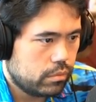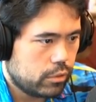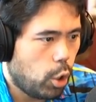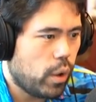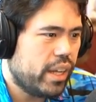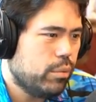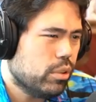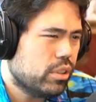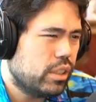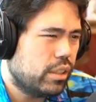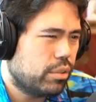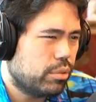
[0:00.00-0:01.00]
oh I had rook
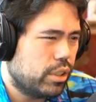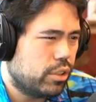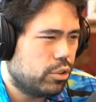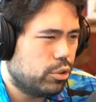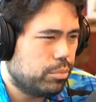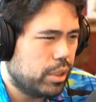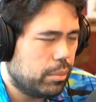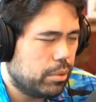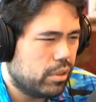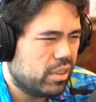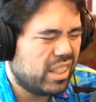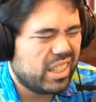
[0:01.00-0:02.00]
d3 too maybe
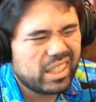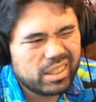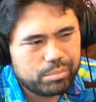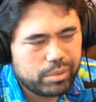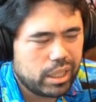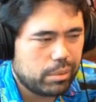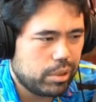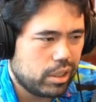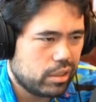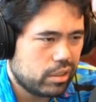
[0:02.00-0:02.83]
eh, maybe